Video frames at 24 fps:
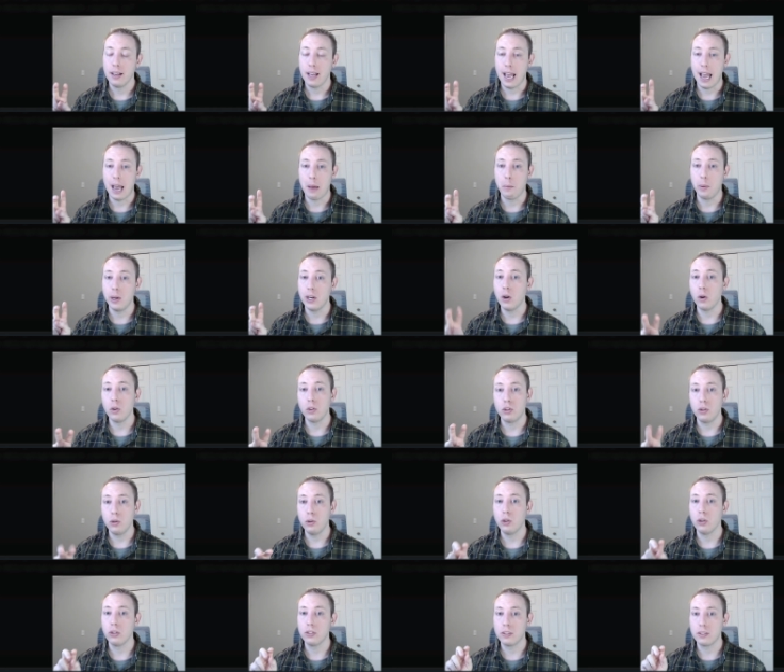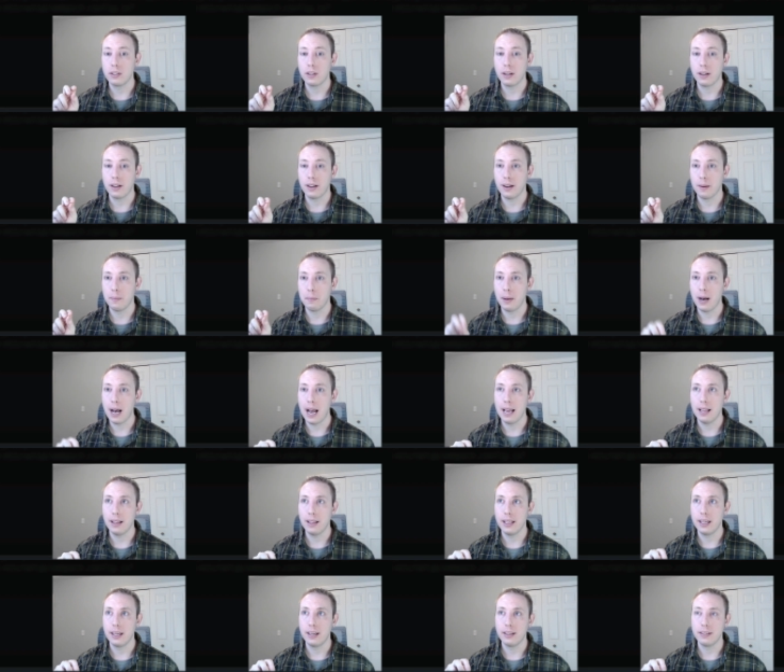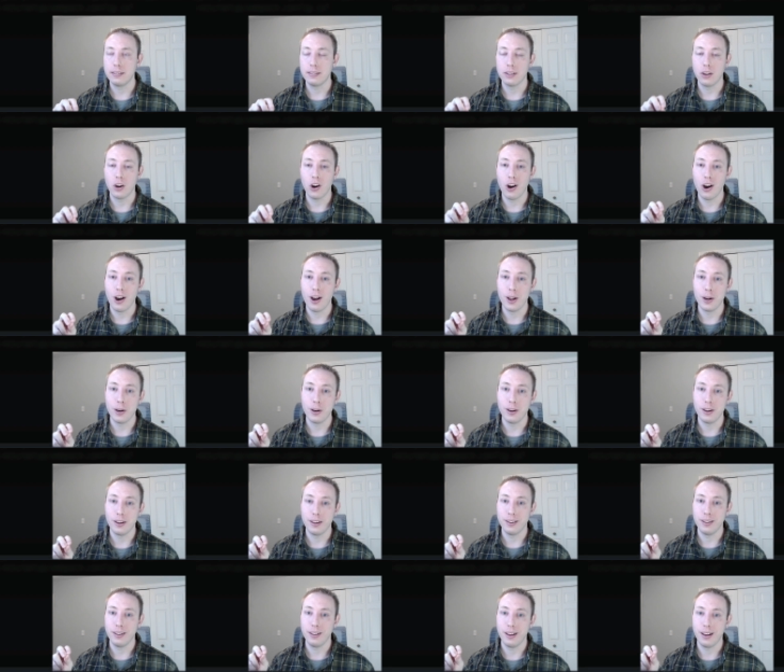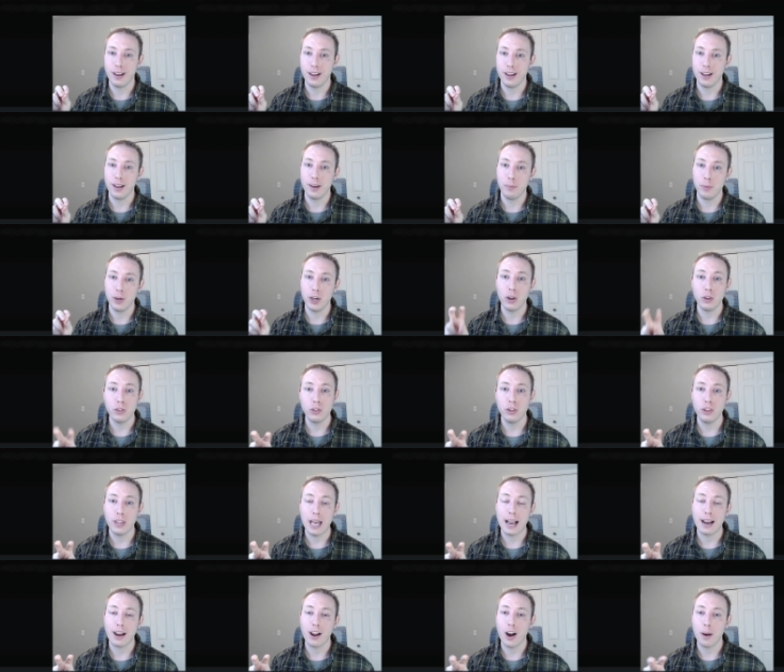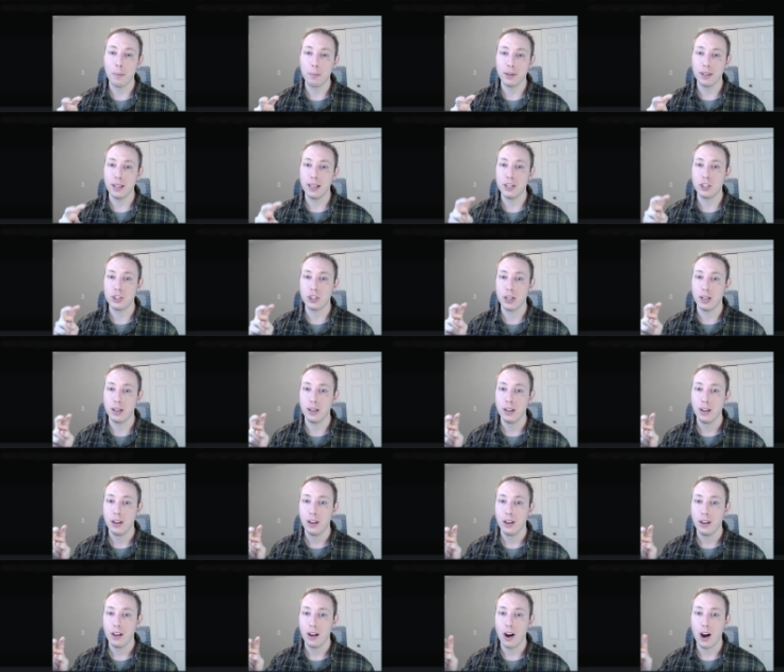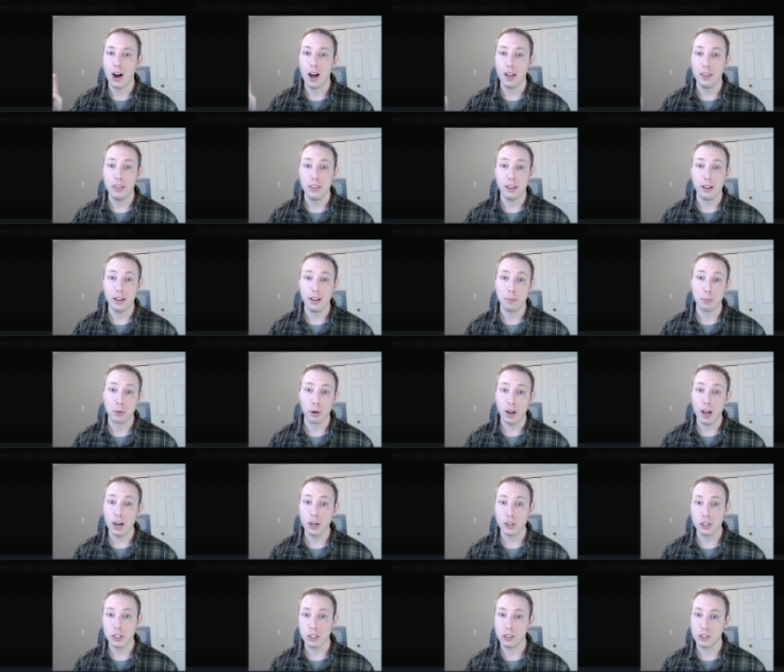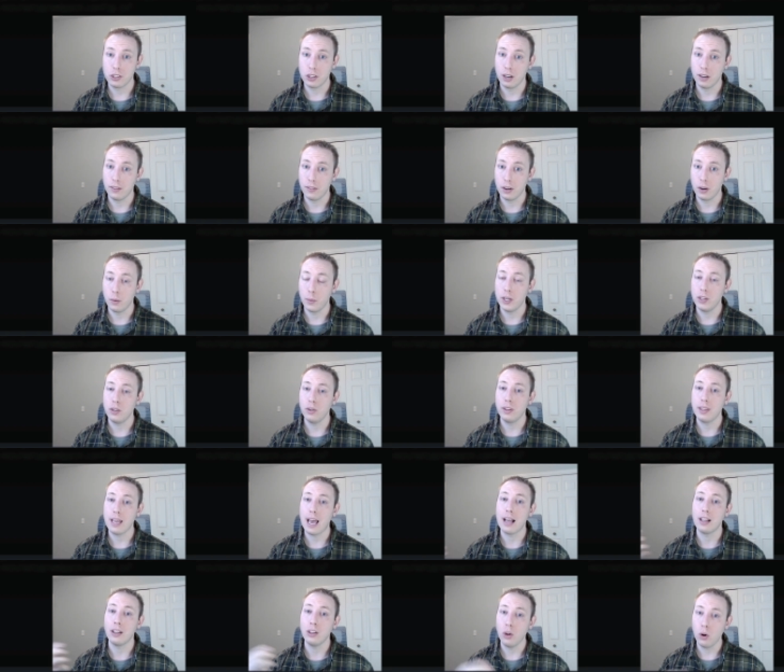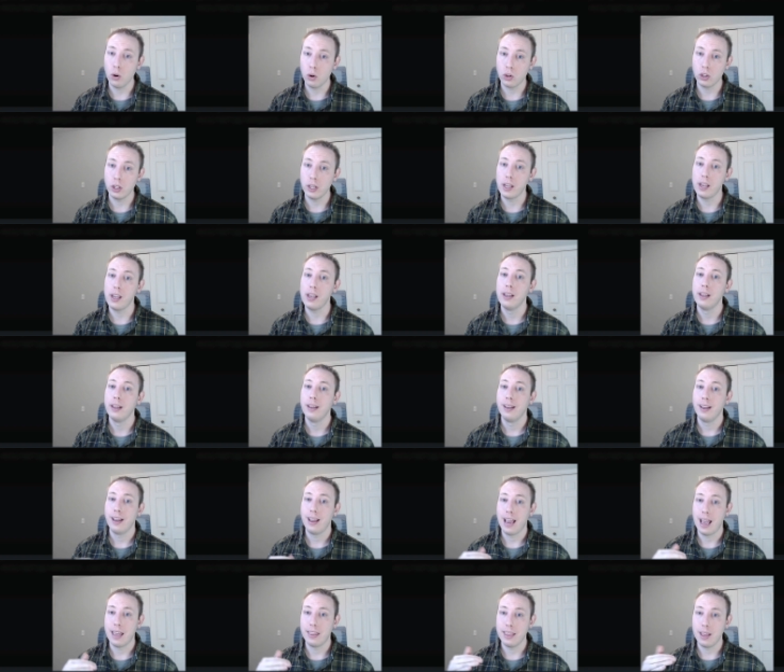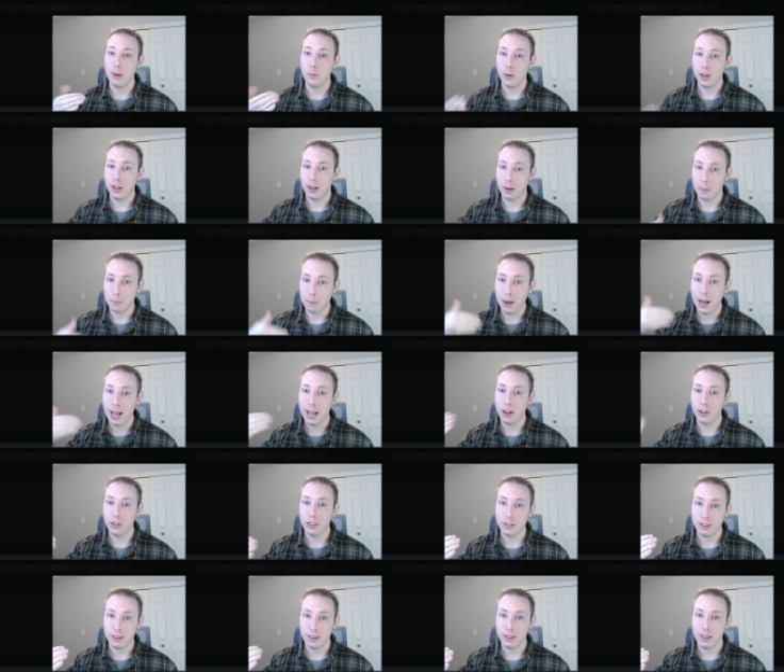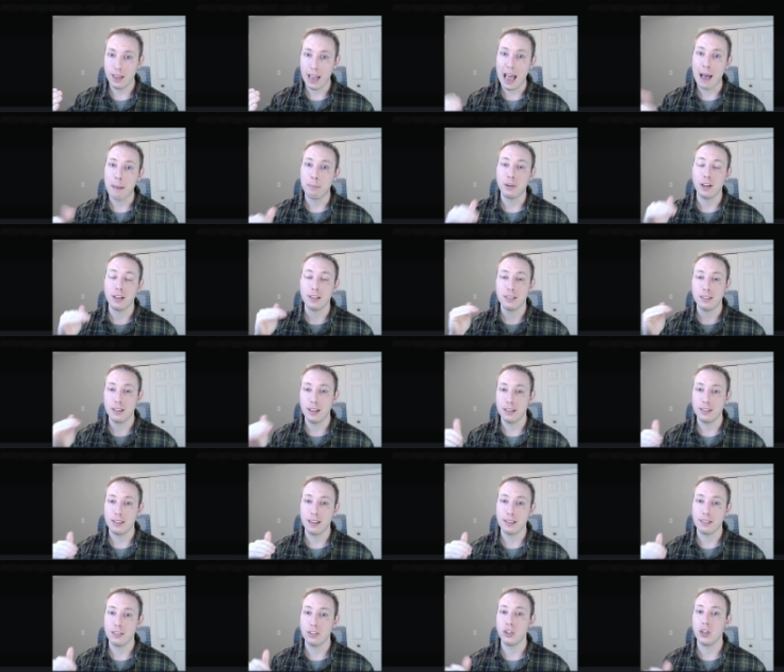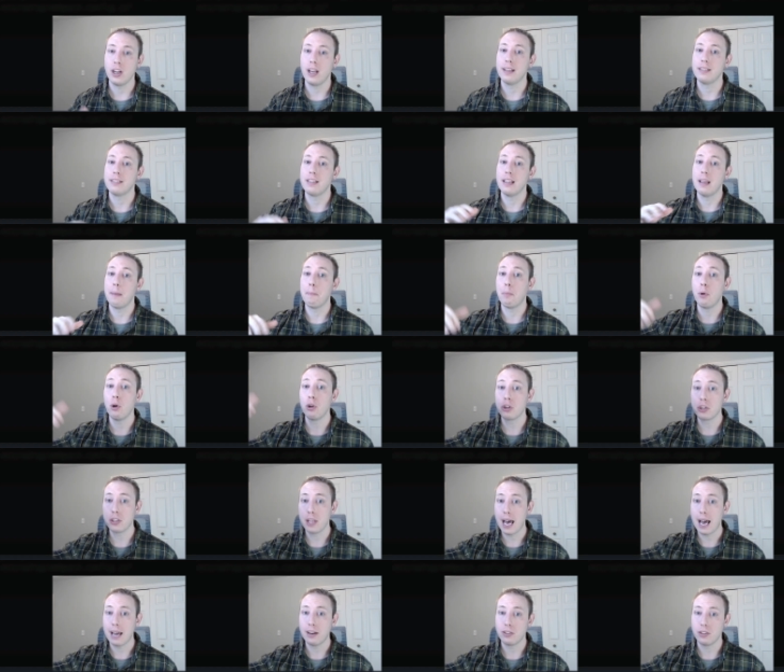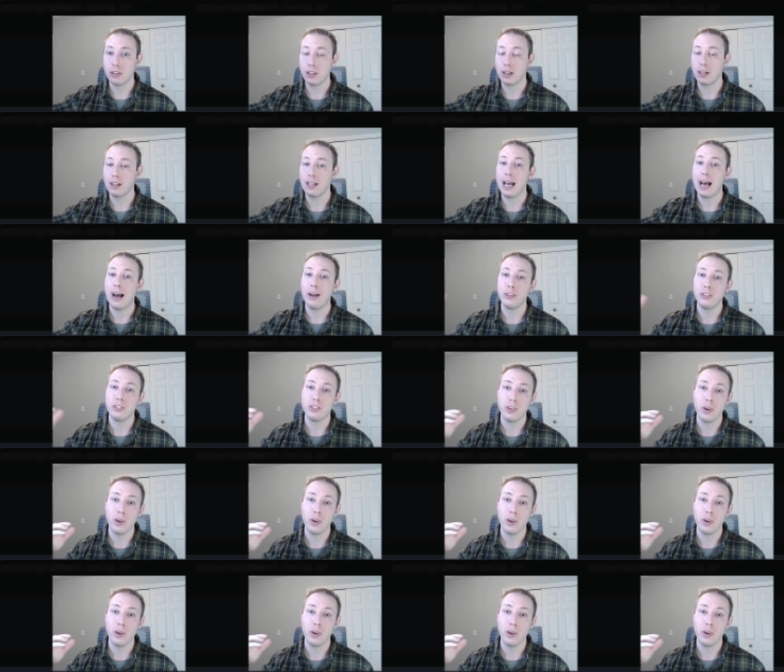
And we don't do those compilings on um, we don't do that compilation on the production server. We do that locally and then we compile the app.css and JS and then push that to the cloud.